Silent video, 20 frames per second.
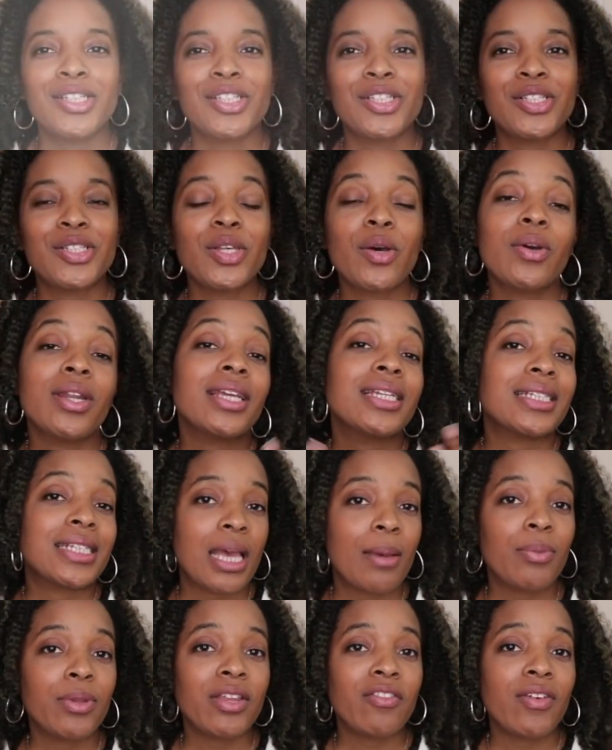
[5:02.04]
So an
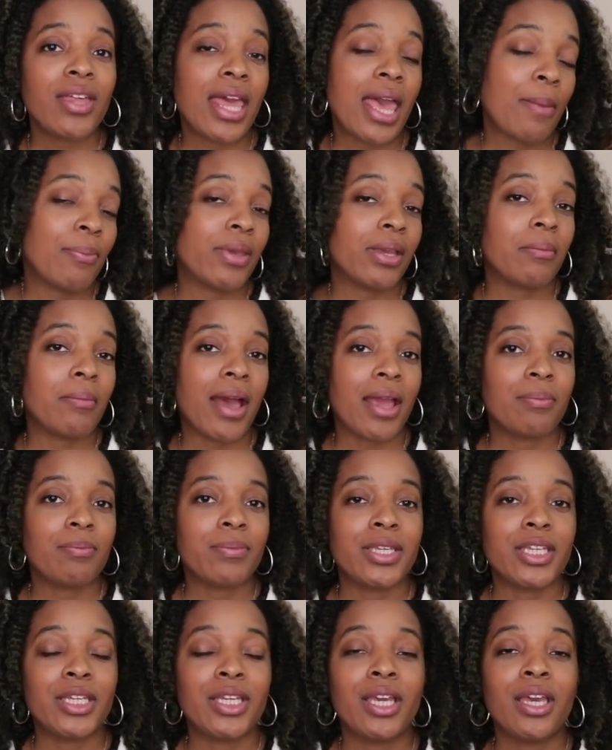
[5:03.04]
example of an epic
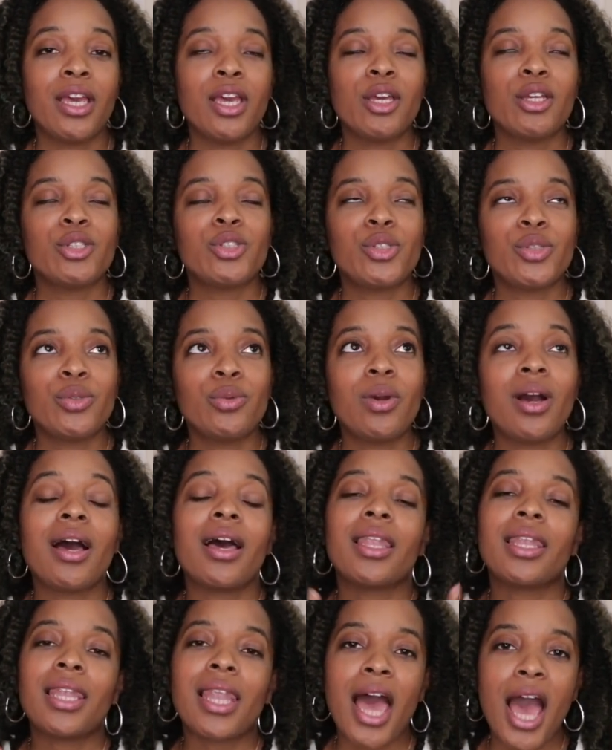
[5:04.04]
might be to
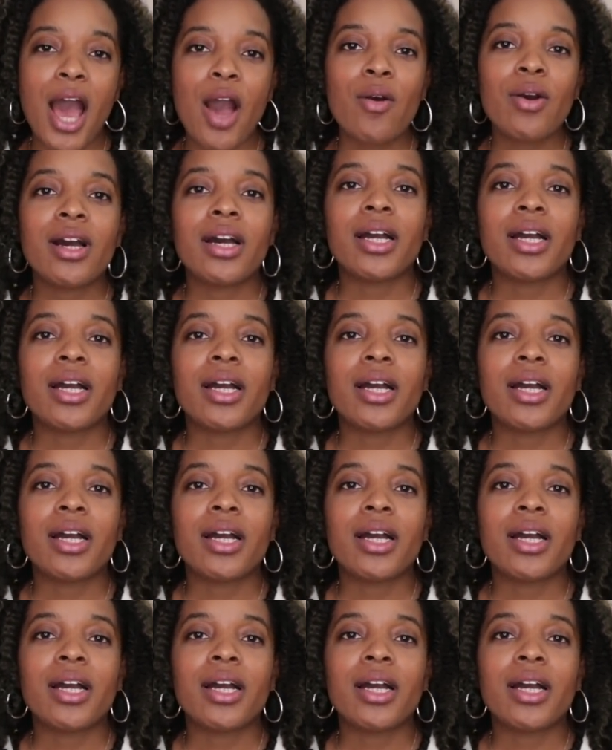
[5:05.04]
allow